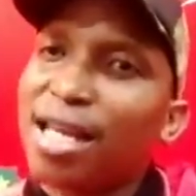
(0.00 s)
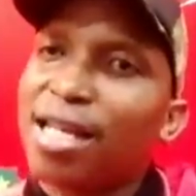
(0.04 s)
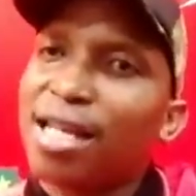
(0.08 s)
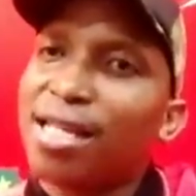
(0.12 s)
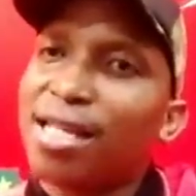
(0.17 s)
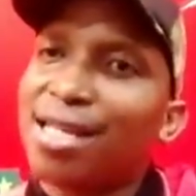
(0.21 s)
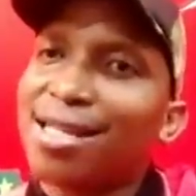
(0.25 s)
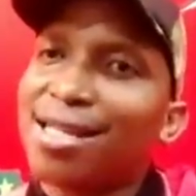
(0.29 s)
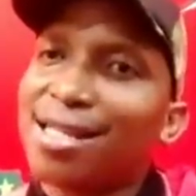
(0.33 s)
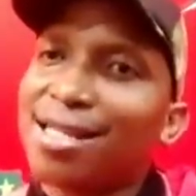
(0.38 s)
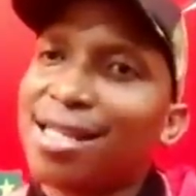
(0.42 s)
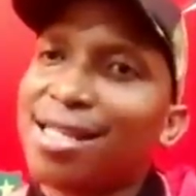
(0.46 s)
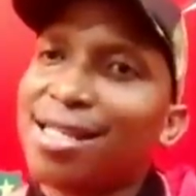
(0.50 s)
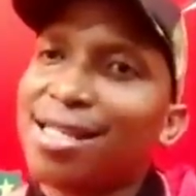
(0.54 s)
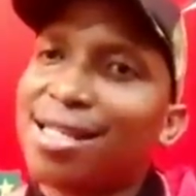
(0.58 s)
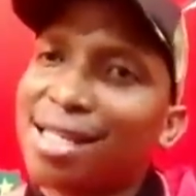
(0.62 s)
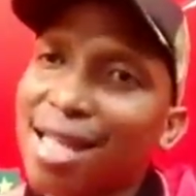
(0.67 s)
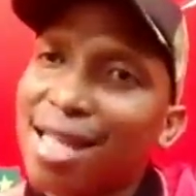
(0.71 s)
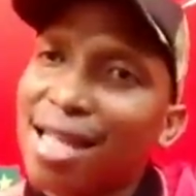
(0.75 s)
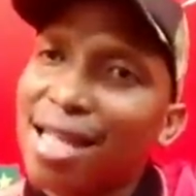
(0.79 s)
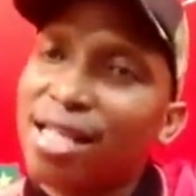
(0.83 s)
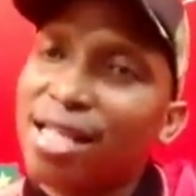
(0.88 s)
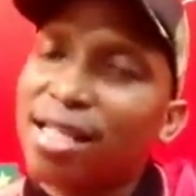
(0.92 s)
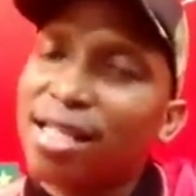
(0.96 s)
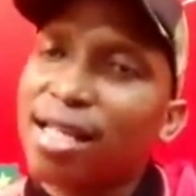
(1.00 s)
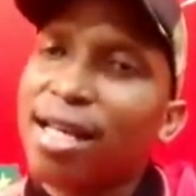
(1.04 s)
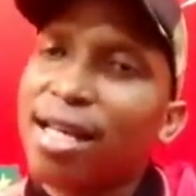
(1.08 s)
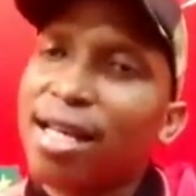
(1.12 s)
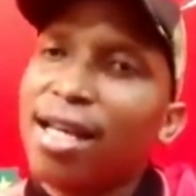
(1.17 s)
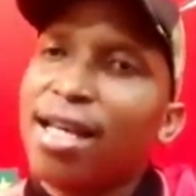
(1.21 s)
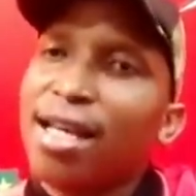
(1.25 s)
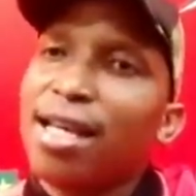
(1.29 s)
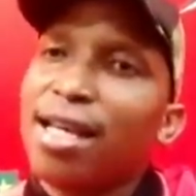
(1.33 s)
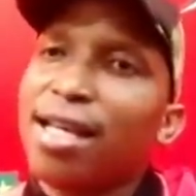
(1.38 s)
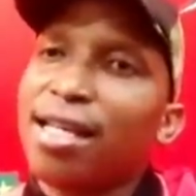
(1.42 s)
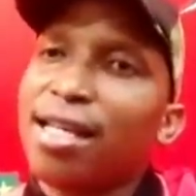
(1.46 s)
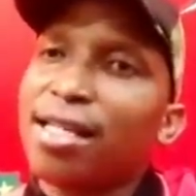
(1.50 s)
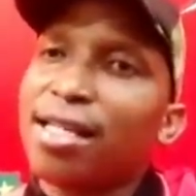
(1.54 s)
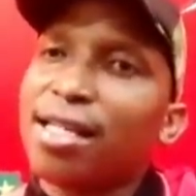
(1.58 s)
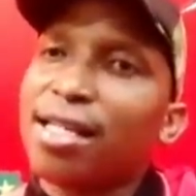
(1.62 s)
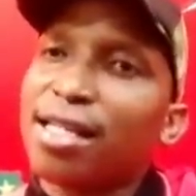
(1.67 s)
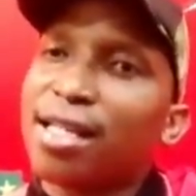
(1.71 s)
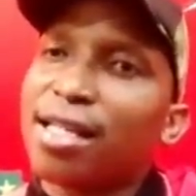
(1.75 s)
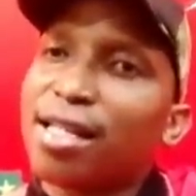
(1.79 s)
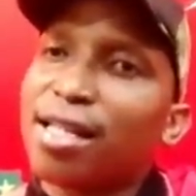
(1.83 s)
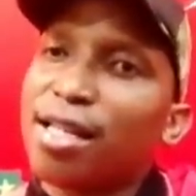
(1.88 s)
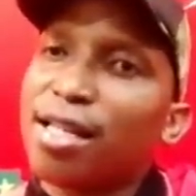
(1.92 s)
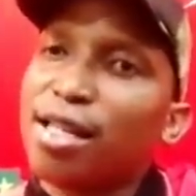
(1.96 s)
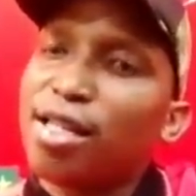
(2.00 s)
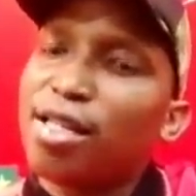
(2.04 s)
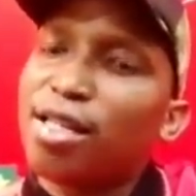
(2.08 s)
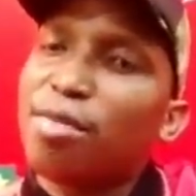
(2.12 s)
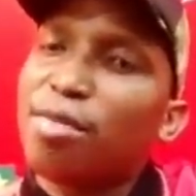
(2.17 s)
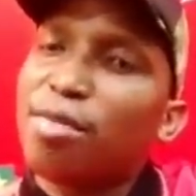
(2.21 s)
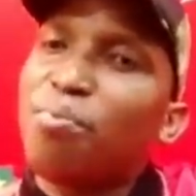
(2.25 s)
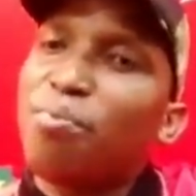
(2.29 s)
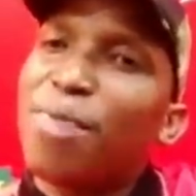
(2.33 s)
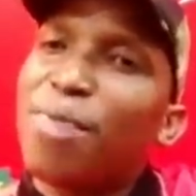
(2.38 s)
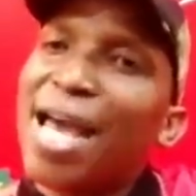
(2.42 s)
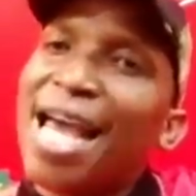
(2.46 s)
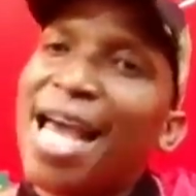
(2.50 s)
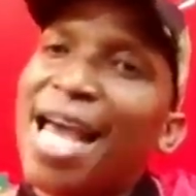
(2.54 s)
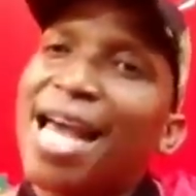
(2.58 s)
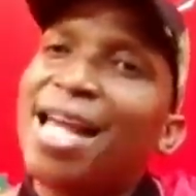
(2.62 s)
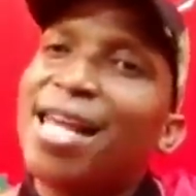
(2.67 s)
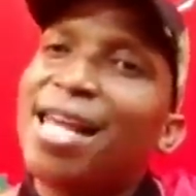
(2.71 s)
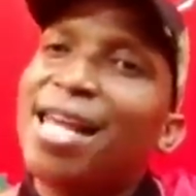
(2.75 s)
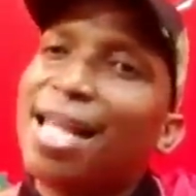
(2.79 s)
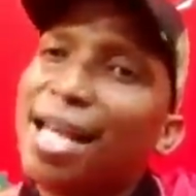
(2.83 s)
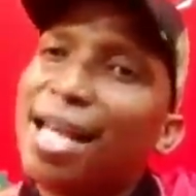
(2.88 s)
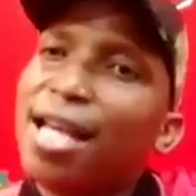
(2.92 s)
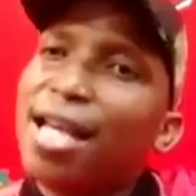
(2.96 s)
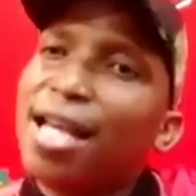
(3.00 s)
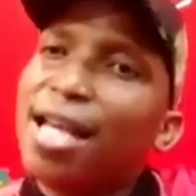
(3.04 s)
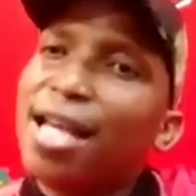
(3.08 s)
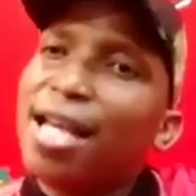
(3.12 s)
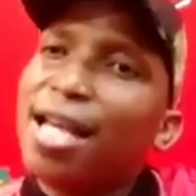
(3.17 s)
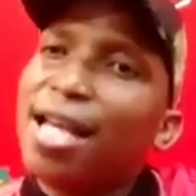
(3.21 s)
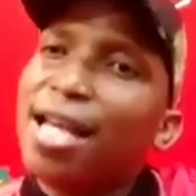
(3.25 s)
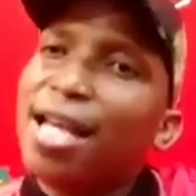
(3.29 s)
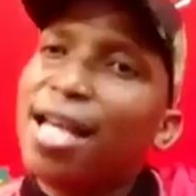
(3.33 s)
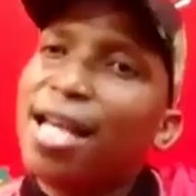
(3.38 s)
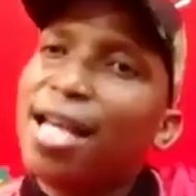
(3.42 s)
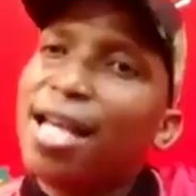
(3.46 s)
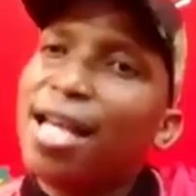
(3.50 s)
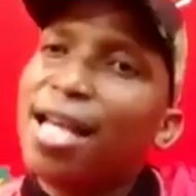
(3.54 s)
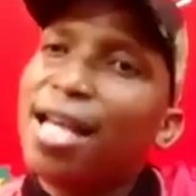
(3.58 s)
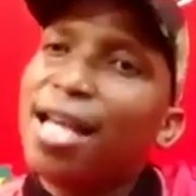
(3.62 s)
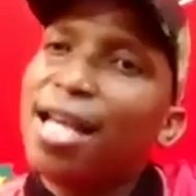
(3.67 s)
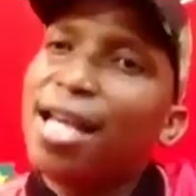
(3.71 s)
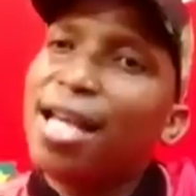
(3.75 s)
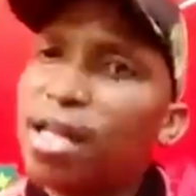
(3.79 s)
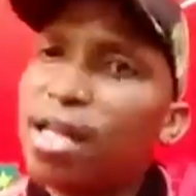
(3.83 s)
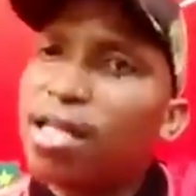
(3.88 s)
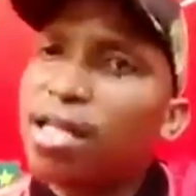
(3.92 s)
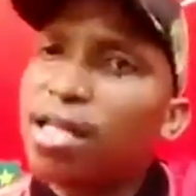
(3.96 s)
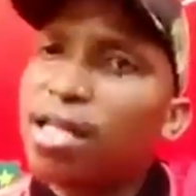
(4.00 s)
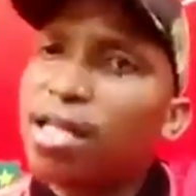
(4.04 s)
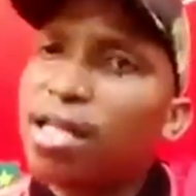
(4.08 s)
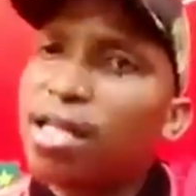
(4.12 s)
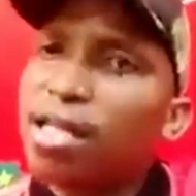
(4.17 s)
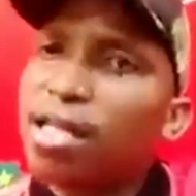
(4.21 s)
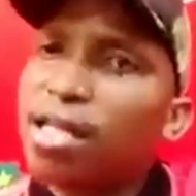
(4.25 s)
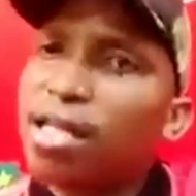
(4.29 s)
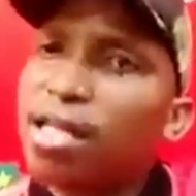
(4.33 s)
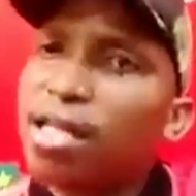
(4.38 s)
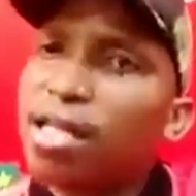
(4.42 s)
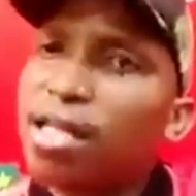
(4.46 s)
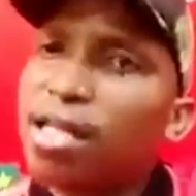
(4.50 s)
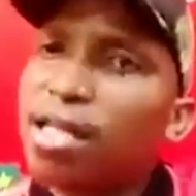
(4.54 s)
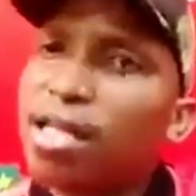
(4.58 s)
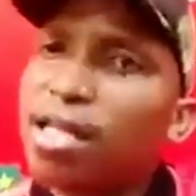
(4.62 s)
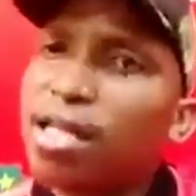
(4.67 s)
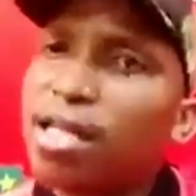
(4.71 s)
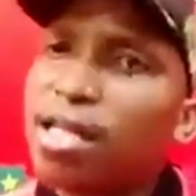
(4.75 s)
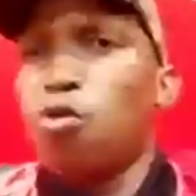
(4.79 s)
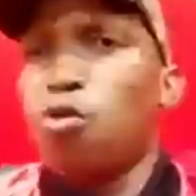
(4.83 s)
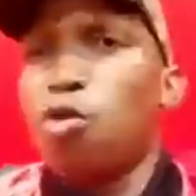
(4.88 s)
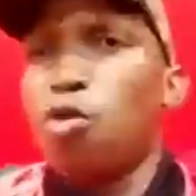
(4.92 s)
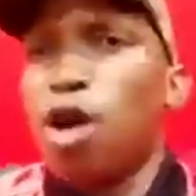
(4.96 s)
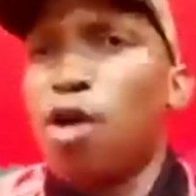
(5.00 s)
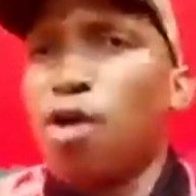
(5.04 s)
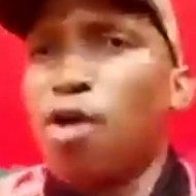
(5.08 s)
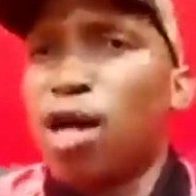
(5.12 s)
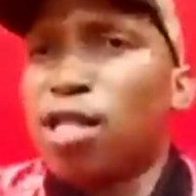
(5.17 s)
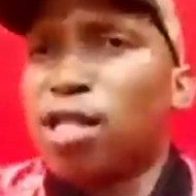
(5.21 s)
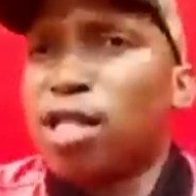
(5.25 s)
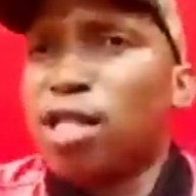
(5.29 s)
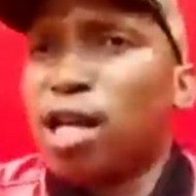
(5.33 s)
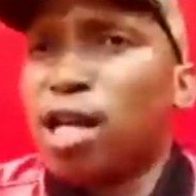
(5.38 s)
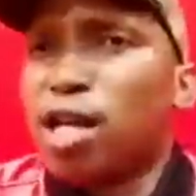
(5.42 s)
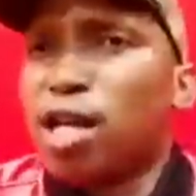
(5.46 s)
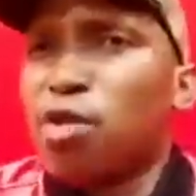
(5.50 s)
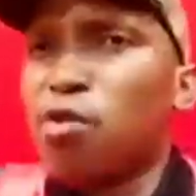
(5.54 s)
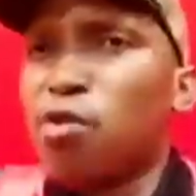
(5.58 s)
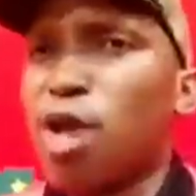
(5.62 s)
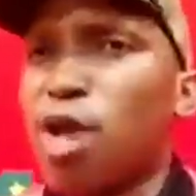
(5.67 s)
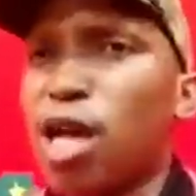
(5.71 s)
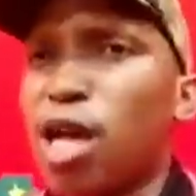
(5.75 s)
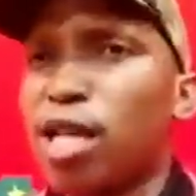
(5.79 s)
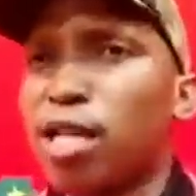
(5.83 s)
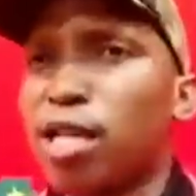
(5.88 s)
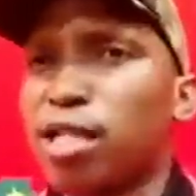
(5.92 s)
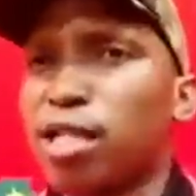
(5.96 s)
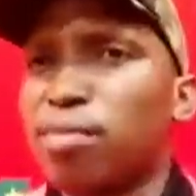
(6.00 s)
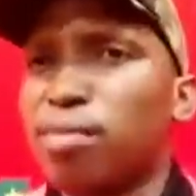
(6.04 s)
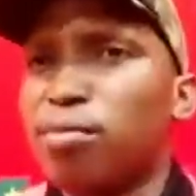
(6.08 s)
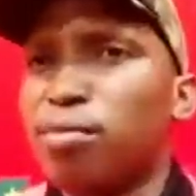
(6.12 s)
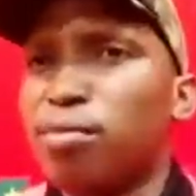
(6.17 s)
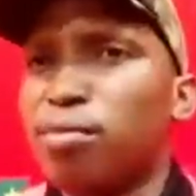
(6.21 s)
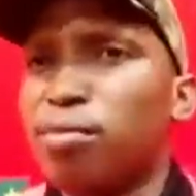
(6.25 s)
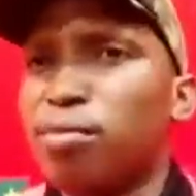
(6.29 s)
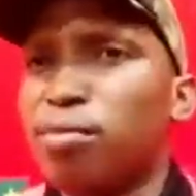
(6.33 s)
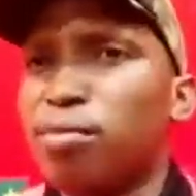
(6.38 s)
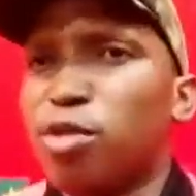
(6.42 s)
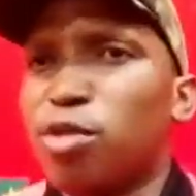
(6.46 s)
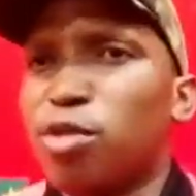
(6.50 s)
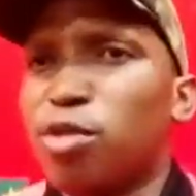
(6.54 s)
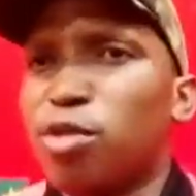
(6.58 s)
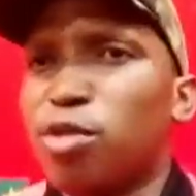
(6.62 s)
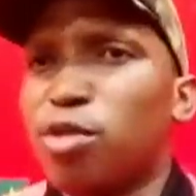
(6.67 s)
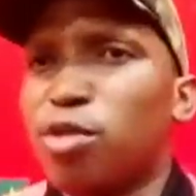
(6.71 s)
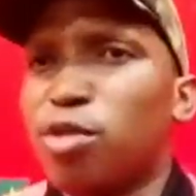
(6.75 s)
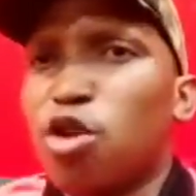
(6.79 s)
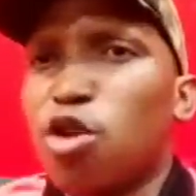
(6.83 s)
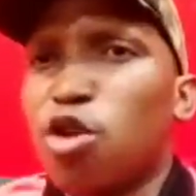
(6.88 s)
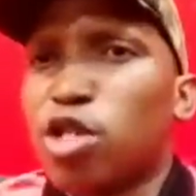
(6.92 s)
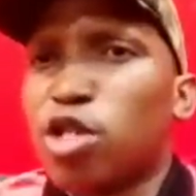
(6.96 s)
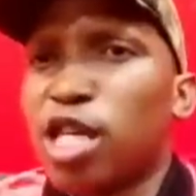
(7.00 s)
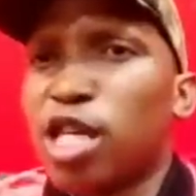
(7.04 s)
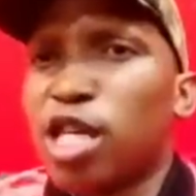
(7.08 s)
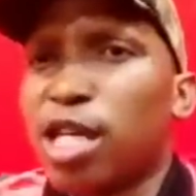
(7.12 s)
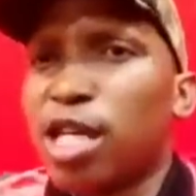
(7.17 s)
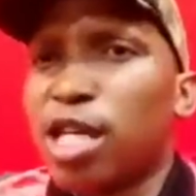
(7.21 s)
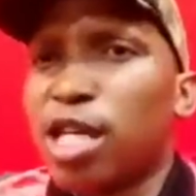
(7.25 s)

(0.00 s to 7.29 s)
In this instance, is it is in Bale, a city manager um, who are wondering why is Mtolo shaken,